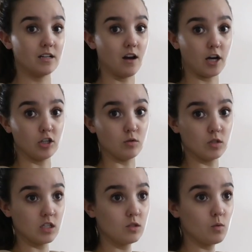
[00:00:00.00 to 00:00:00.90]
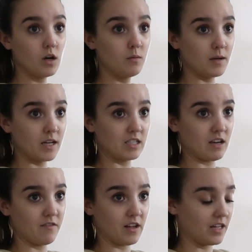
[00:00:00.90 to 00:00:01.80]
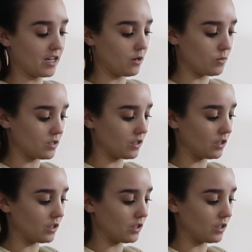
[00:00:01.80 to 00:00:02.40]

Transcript: did not use this one because I felt like it was a